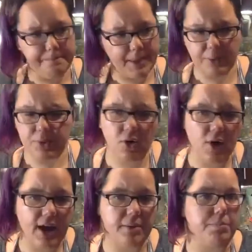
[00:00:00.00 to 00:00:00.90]
I would go
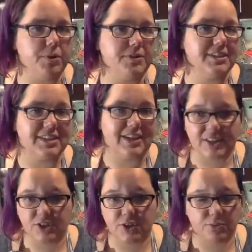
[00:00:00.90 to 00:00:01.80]
ahead and put these in
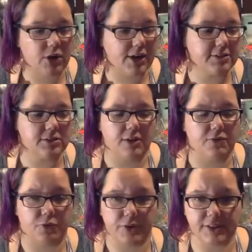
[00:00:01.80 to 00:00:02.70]
ice cube trays and
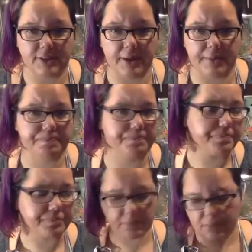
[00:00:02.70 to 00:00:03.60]
freeze them.
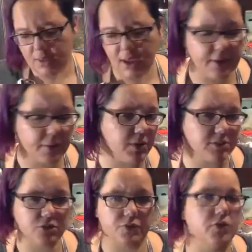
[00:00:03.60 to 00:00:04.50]
And then
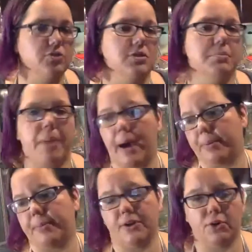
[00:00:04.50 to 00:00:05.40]
once they're frozen, pop
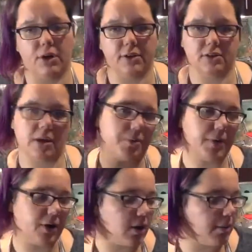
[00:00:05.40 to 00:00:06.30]
them into a
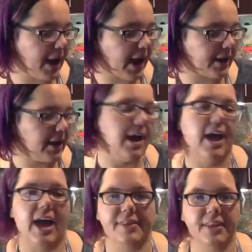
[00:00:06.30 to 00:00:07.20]
Tupperware or a bag.
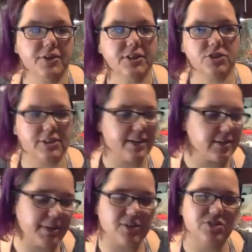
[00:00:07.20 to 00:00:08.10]
And then you can just take
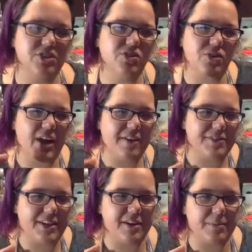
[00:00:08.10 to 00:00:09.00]
them out. So you don't have
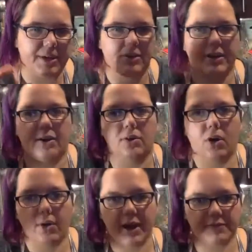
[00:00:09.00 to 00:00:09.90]
to end up being like,
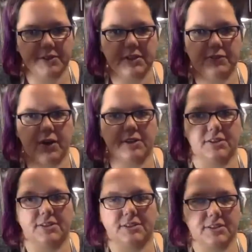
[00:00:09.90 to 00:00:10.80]
oh, I have to defrost
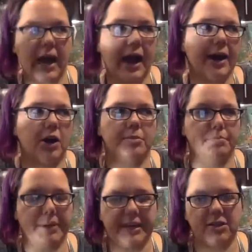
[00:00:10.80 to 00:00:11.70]
this entire
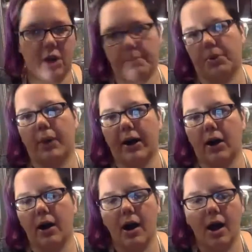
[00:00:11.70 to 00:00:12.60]
big Tupperware
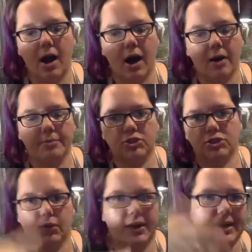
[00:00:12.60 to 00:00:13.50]
um, just
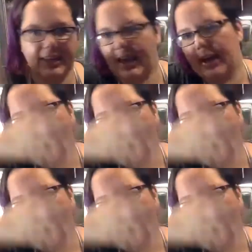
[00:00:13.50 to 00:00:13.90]
so I can get